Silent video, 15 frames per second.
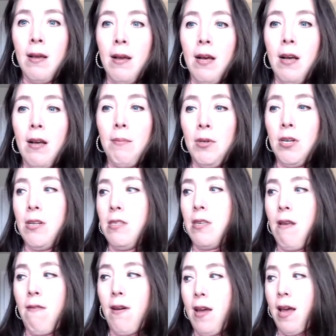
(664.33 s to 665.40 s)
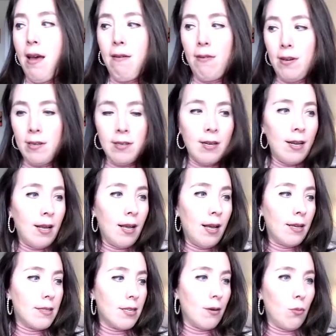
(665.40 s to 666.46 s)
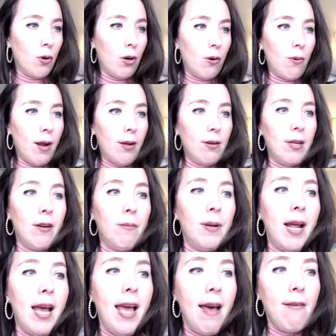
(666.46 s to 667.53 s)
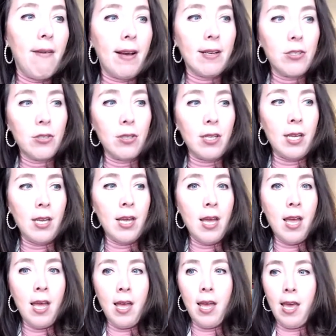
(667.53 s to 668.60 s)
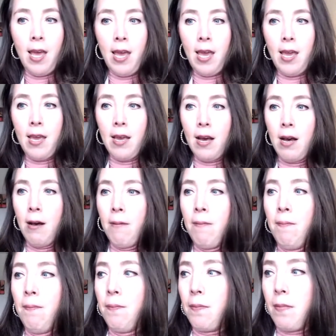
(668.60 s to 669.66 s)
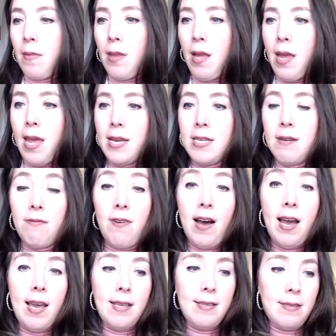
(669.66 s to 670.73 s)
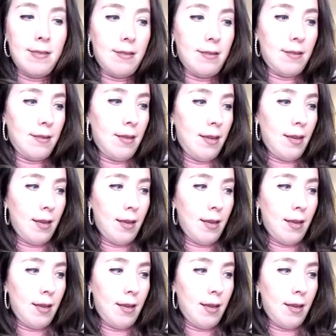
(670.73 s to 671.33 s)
I'm going to see if I have it somewhere around here, but I have actually a device.